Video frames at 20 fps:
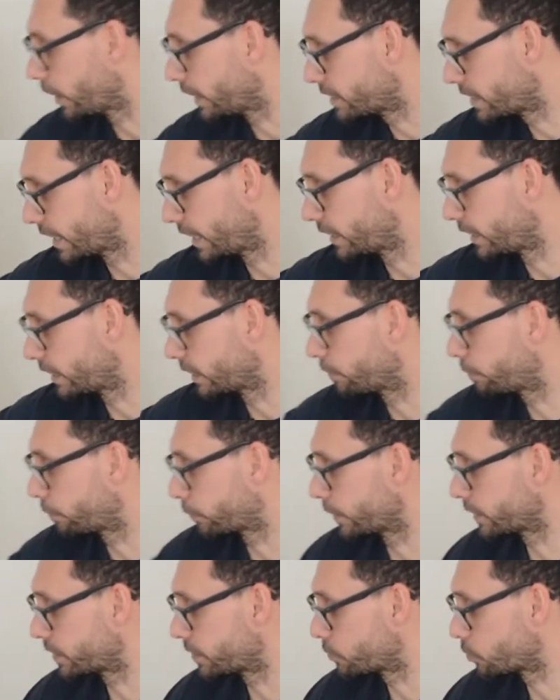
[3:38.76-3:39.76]
intending
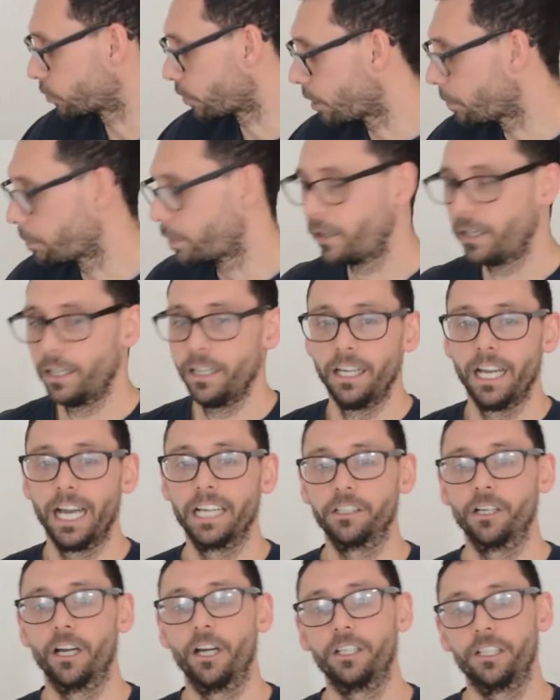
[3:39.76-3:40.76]
for it to drop,
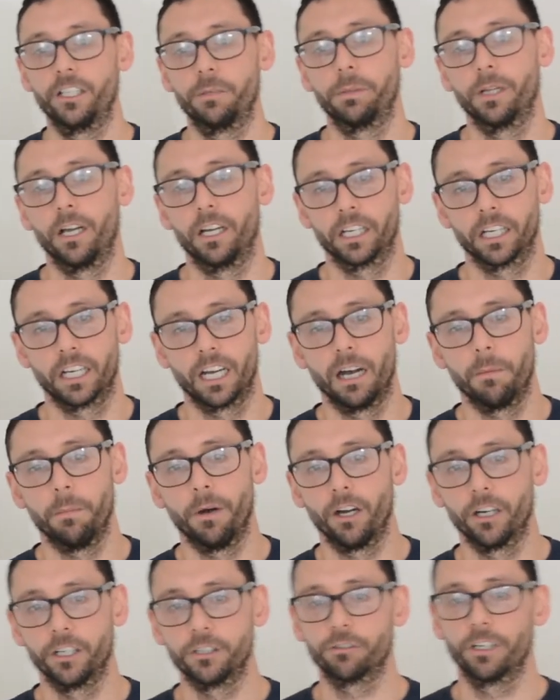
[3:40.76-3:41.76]
and you're only applying a
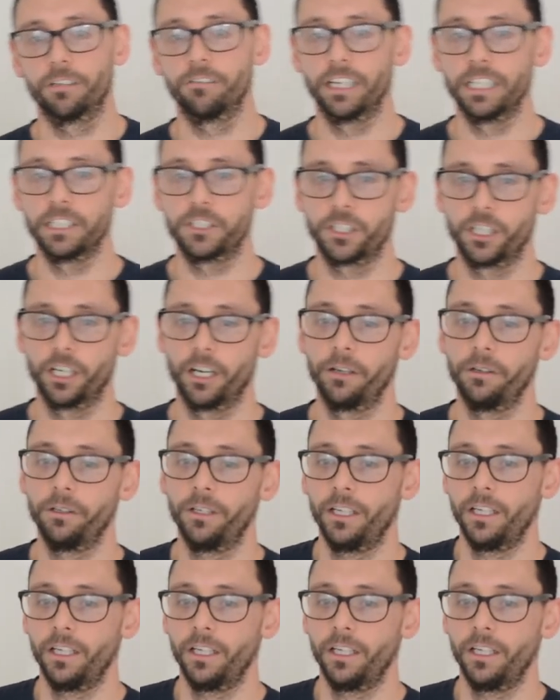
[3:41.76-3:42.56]
carbohydrate ratio,